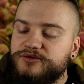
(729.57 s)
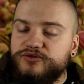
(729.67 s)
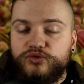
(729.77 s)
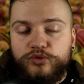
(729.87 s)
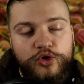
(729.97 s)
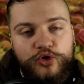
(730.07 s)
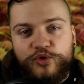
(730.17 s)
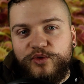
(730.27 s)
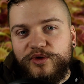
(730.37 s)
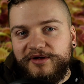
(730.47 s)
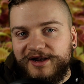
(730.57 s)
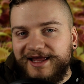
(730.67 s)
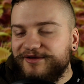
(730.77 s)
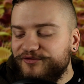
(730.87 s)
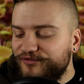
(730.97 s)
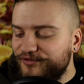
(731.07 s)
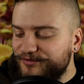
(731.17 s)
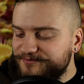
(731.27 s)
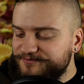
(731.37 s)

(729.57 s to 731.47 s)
the true leaf.